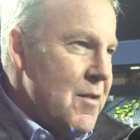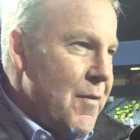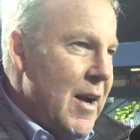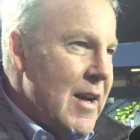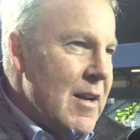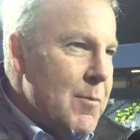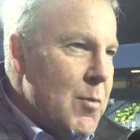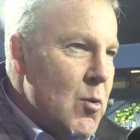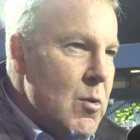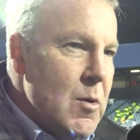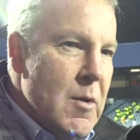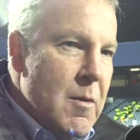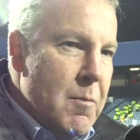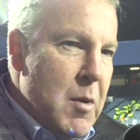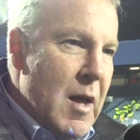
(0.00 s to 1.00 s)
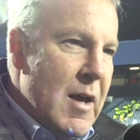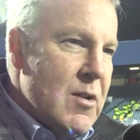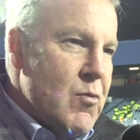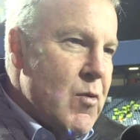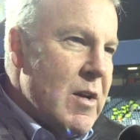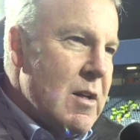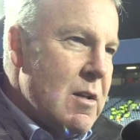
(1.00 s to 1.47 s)
available,
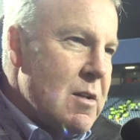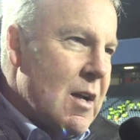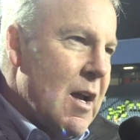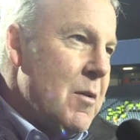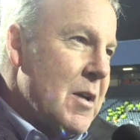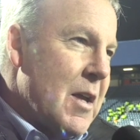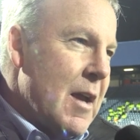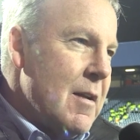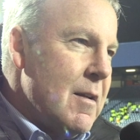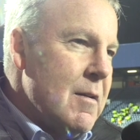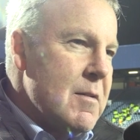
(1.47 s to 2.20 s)
players ready to go again.